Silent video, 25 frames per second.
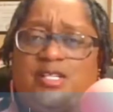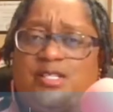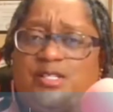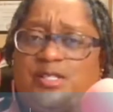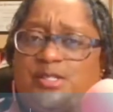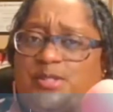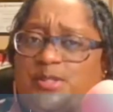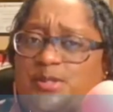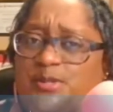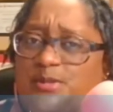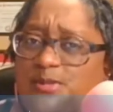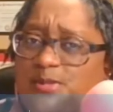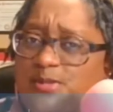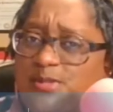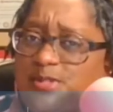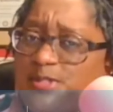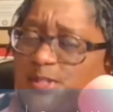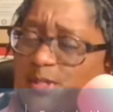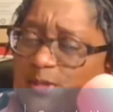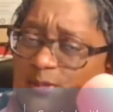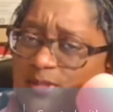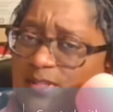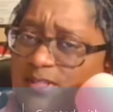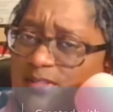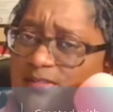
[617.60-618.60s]
to
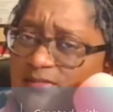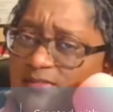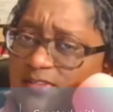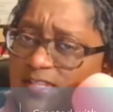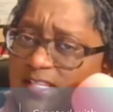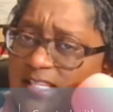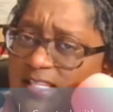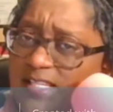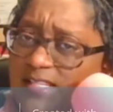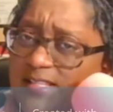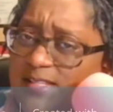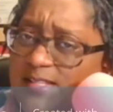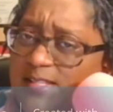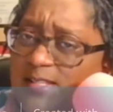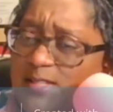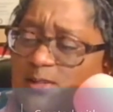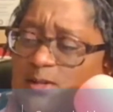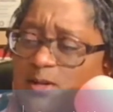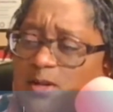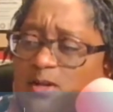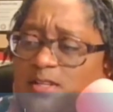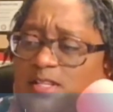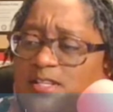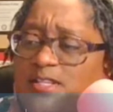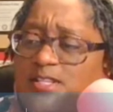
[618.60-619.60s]
certain events? You
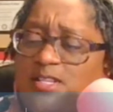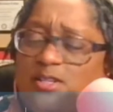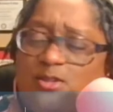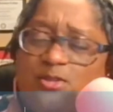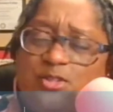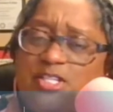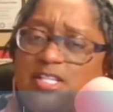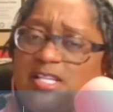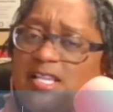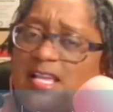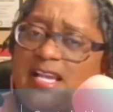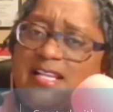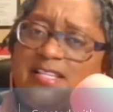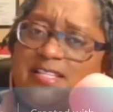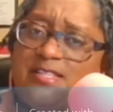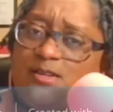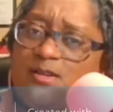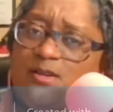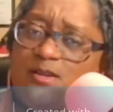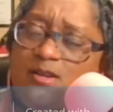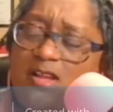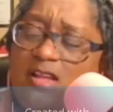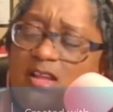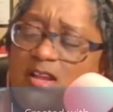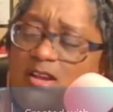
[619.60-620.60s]
know, the socialites
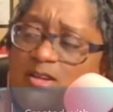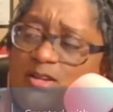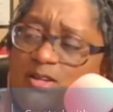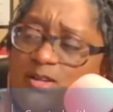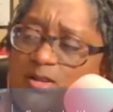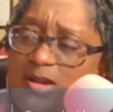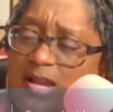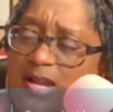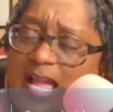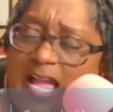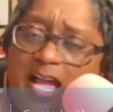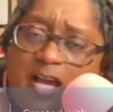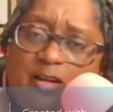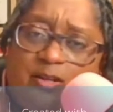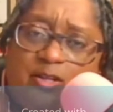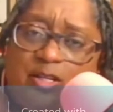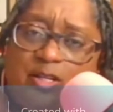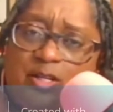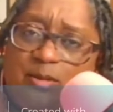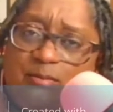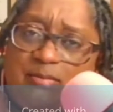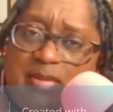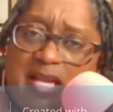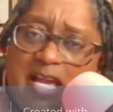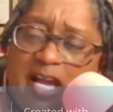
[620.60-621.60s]
are, you know, out
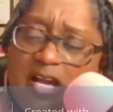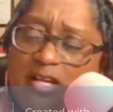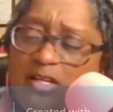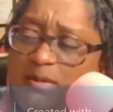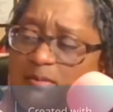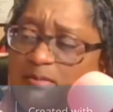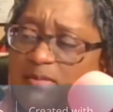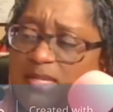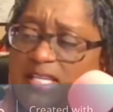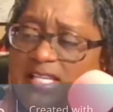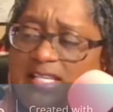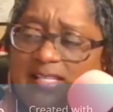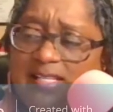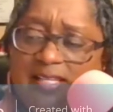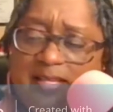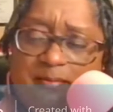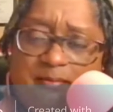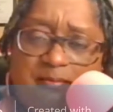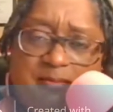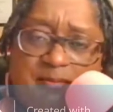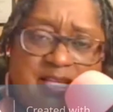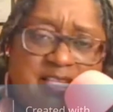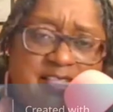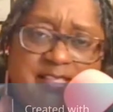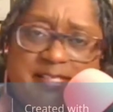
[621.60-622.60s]
and about and mingling
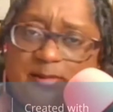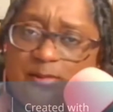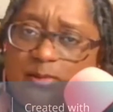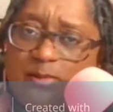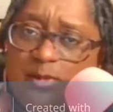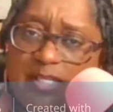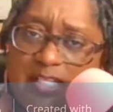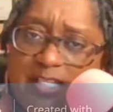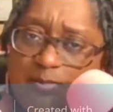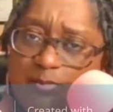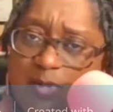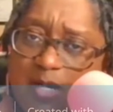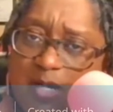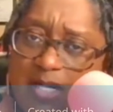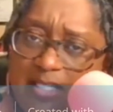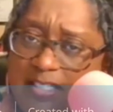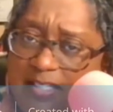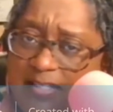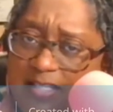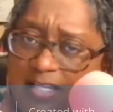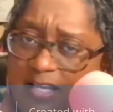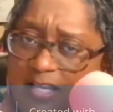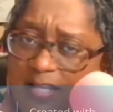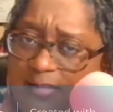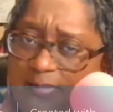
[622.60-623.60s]
and mixing with one
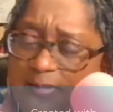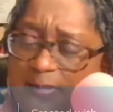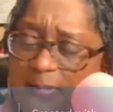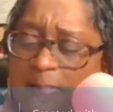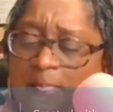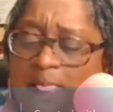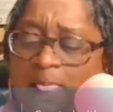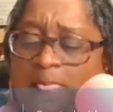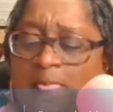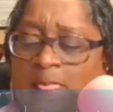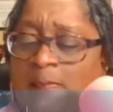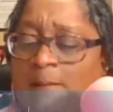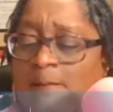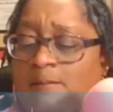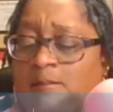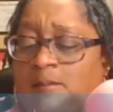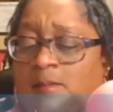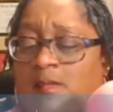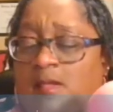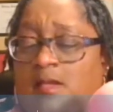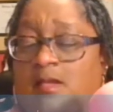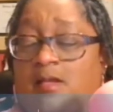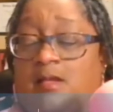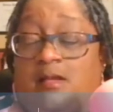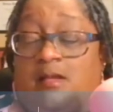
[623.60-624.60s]
another.
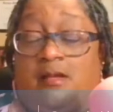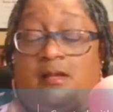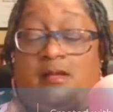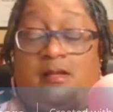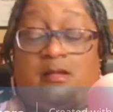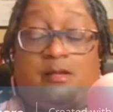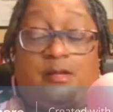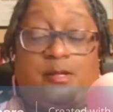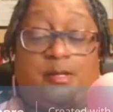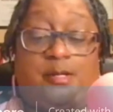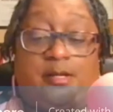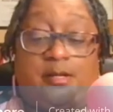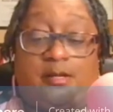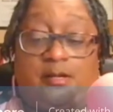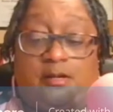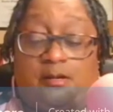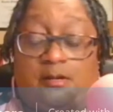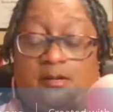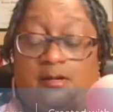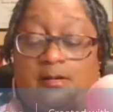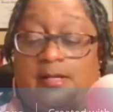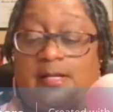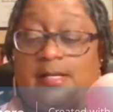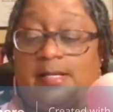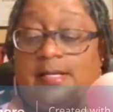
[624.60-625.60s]

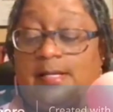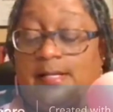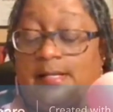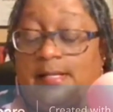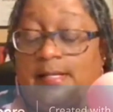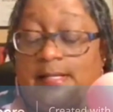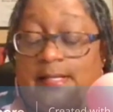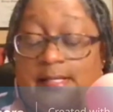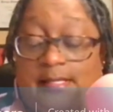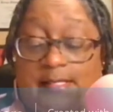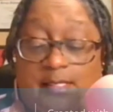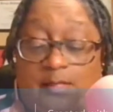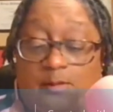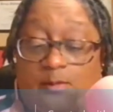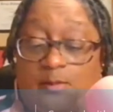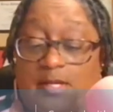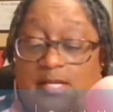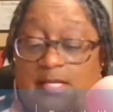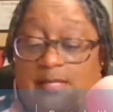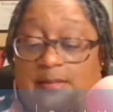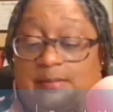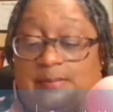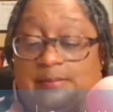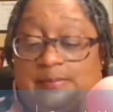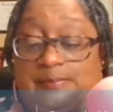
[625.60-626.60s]
Girl, anyway,